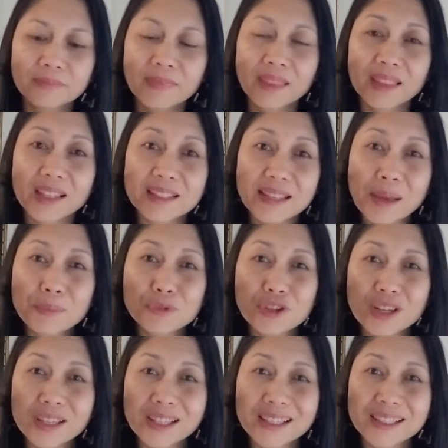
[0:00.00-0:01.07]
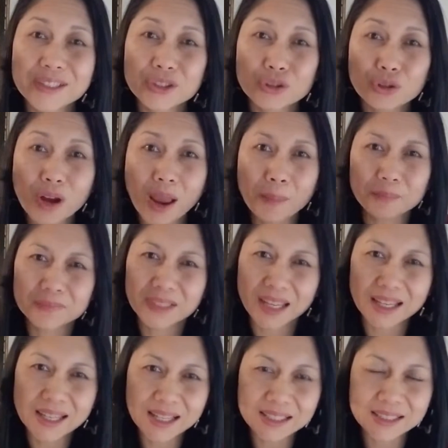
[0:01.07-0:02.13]
the subject is trapped,
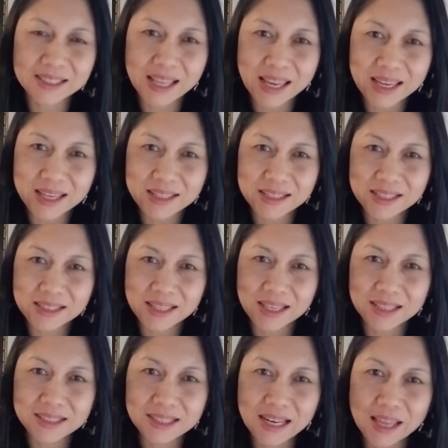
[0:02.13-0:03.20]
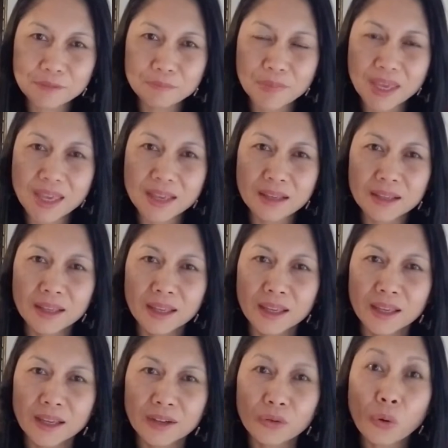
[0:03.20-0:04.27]
cannot say anything. It's like being
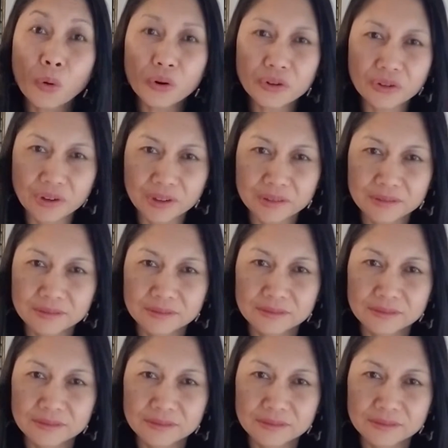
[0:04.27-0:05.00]
cornered.